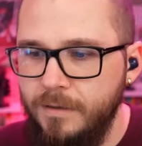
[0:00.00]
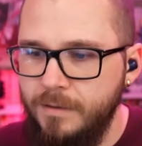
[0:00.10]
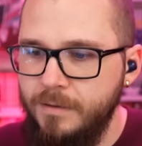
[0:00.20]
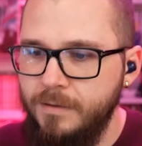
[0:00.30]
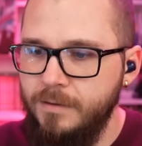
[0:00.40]

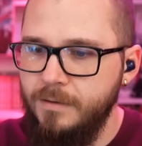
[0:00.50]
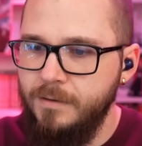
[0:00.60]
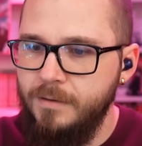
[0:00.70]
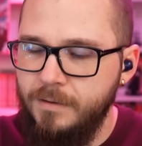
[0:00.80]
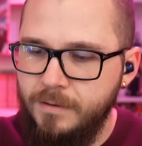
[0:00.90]

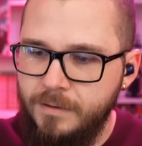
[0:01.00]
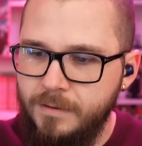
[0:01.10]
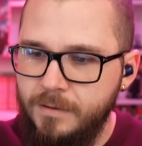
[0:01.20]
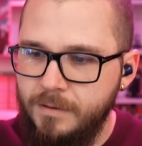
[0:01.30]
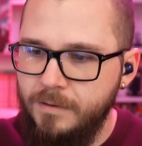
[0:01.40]

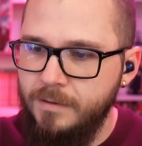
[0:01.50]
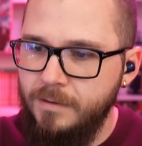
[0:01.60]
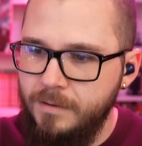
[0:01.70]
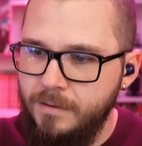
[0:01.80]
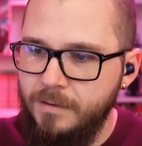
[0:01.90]

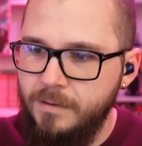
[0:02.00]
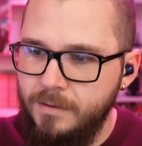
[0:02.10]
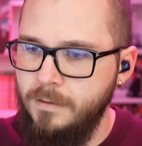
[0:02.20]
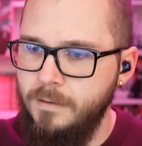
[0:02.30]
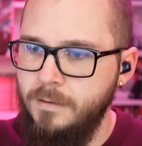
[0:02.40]

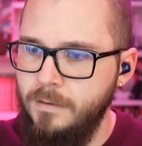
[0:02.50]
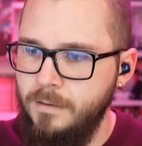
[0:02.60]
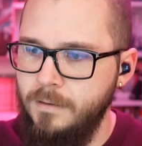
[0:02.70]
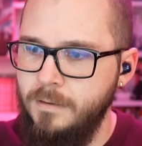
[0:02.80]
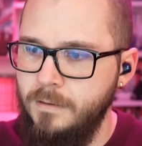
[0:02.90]

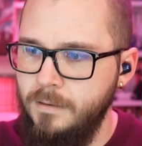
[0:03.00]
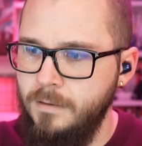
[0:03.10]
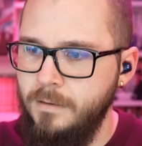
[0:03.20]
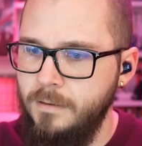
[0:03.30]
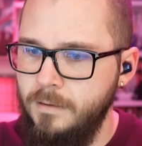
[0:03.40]

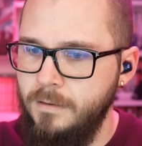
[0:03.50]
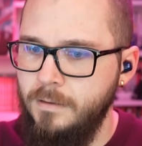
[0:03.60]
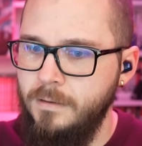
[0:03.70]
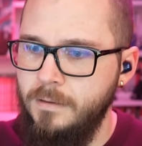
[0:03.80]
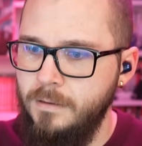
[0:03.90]

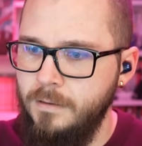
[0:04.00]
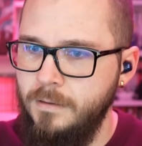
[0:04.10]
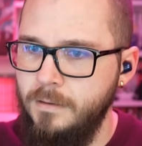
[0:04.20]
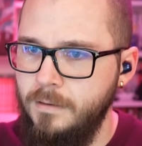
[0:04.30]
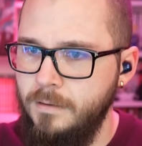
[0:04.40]

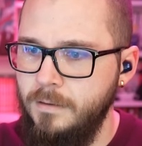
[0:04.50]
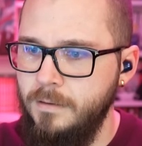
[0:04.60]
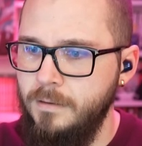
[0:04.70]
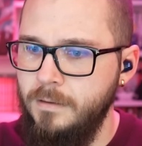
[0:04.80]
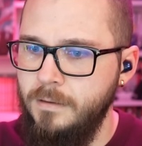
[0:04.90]

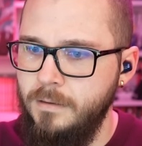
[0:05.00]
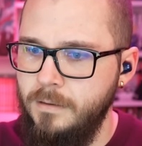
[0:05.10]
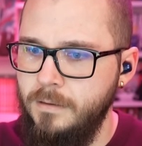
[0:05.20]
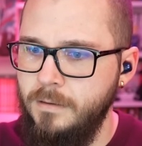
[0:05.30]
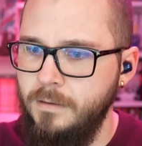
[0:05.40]

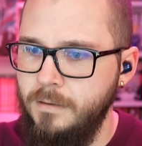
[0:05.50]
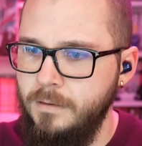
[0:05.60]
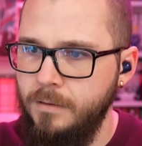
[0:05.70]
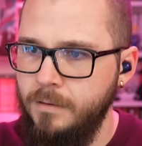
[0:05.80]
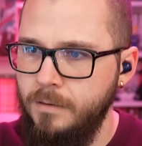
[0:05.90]

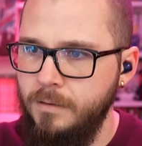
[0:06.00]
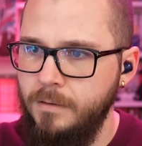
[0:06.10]
[no speech]